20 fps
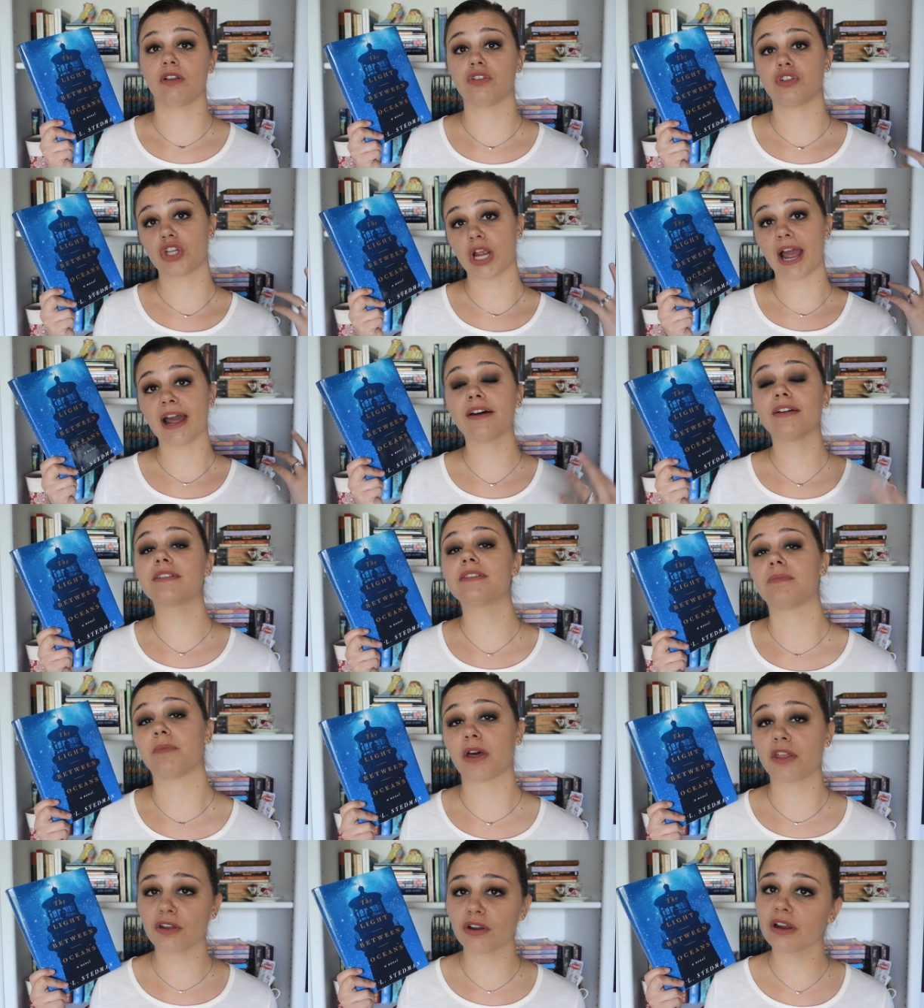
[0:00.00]
child's
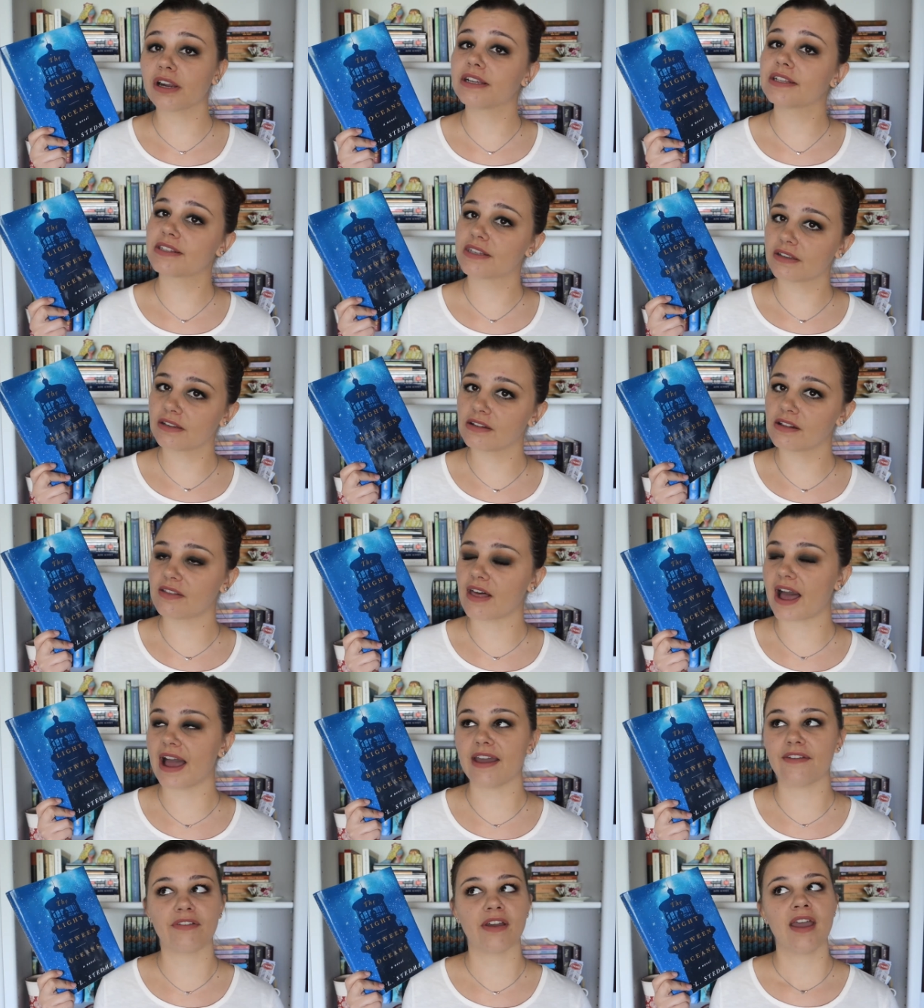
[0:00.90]
mother is still
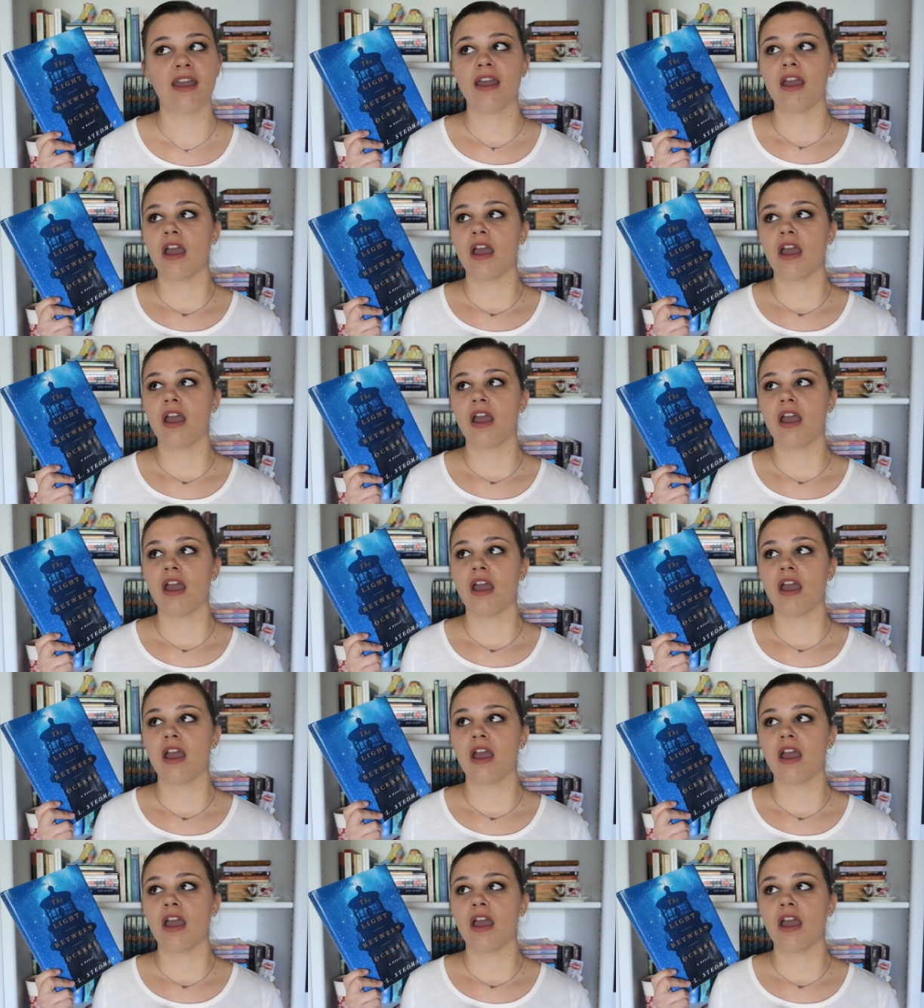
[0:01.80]
alive.